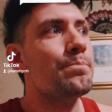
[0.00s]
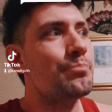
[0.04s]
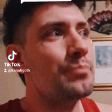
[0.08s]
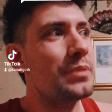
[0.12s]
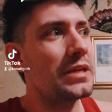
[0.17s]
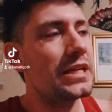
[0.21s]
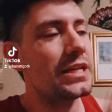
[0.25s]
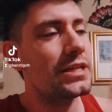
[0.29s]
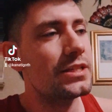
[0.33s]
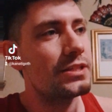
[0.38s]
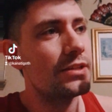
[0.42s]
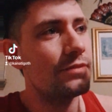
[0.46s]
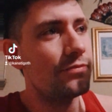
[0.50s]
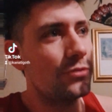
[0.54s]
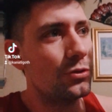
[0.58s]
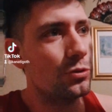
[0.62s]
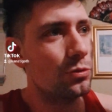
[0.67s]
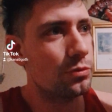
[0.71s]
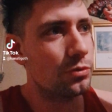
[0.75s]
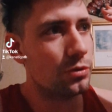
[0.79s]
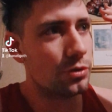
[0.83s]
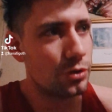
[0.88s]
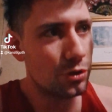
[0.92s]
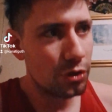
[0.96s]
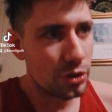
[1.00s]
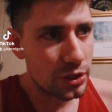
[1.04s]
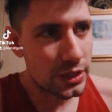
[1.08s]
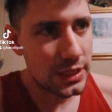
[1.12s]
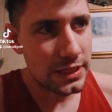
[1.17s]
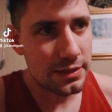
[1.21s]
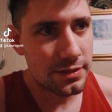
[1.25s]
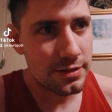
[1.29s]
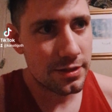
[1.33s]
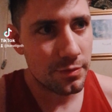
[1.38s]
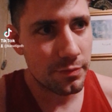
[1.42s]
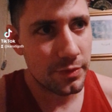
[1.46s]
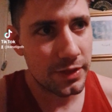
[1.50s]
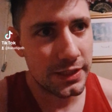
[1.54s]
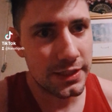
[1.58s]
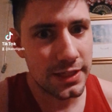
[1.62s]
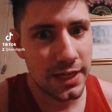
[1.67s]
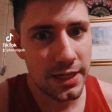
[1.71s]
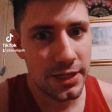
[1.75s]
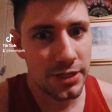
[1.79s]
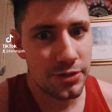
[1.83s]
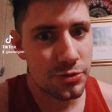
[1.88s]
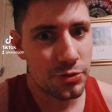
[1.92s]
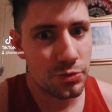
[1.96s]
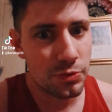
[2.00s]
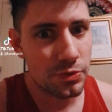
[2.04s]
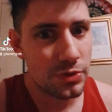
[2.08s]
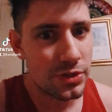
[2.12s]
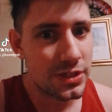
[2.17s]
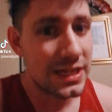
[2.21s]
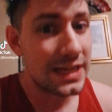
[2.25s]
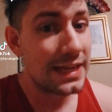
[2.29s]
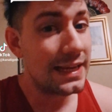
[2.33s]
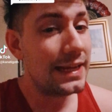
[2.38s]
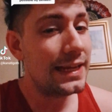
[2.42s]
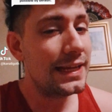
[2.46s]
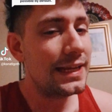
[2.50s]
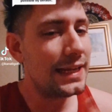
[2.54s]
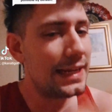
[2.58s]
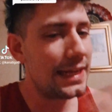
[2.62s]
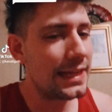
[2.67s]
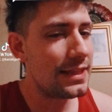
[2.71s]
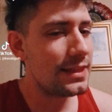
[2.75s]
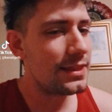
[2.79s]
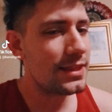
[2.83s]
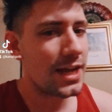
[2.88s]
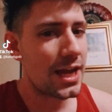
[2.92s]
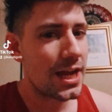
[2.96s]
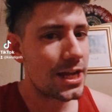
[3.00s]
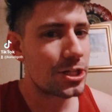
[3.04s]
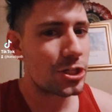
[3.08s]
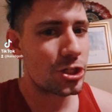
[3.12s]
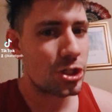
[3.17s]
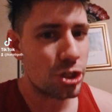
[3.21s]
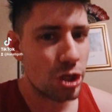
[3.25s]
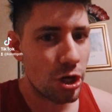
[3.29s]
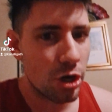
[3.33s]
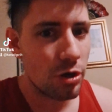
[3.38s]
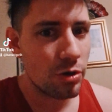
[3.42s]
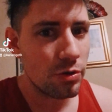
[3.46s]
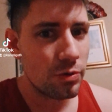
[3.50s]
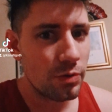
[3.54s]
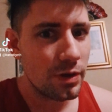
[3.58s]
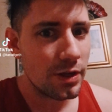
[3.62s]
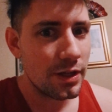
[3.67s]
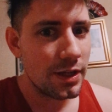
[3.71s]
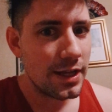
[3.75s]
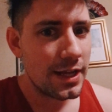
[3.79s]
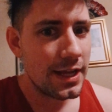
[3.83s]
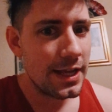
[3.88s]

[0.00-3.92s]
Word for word: because if you look at some of the dinosaurs in that show,